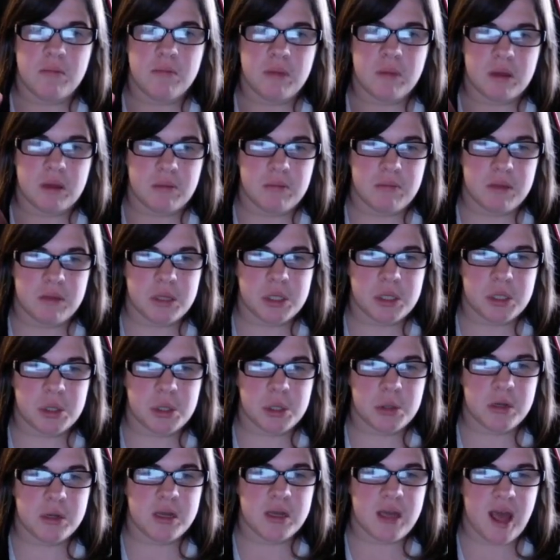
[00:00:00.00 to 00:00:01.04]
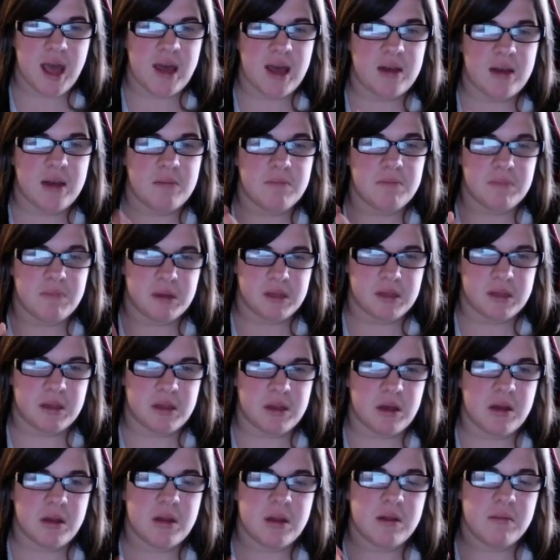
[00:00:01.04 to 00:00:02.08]
McMystery at
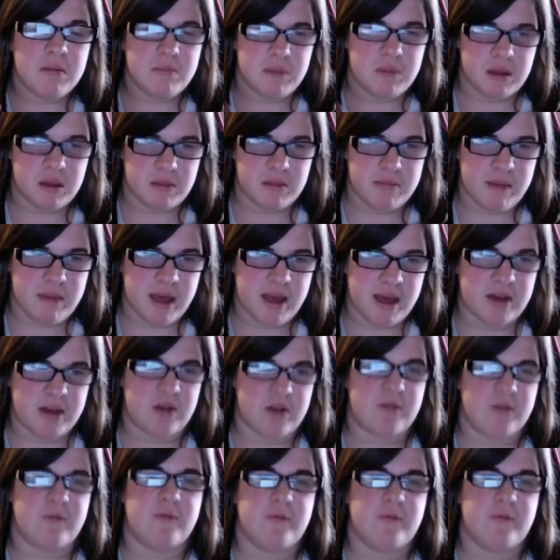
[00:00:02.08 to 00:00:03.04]
McDuck McManor.